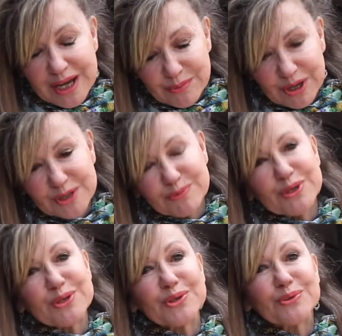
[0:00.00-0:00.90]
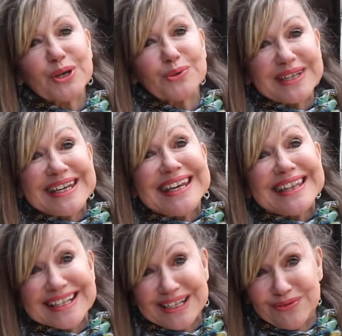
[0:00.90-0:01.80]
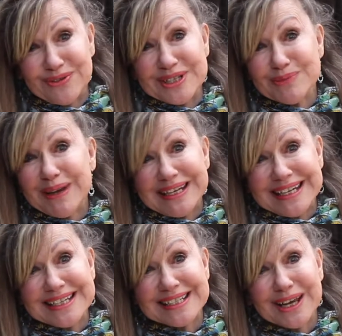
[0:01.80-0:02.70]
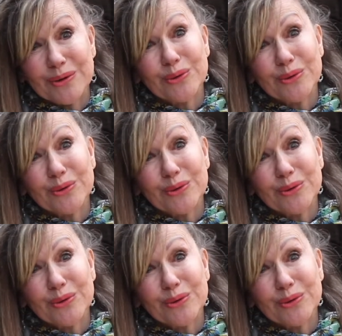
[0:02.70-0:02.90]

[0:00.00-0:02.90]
my husband, we used to work with Keith Clifford many years ago,